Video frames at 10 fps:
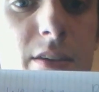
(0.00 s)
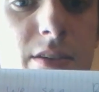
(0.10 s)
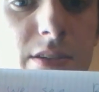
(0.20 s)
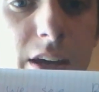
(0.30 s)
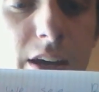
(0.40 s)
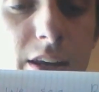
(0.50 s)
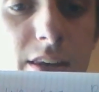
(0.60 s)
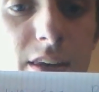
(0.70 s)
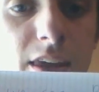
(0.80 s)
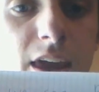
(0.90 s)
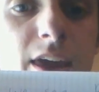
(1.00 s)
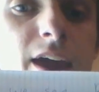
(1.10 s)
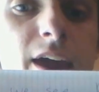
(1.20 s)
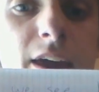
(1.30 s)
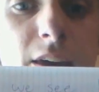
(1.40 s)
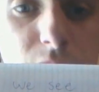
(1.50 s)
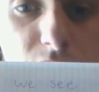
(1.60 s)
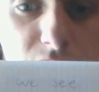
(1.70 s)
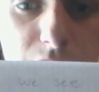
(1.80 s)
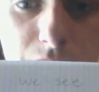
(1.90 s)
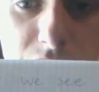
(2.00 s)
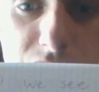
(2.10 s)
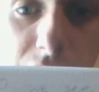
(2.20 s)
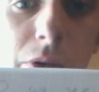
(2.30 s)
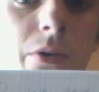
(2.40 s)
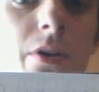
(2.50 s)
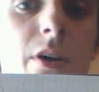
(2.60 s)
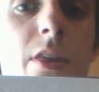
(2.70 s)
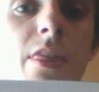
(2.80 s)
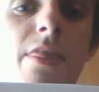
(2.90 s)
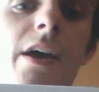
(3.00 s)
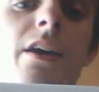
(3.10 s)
sine ka, which is equal to 0. And that can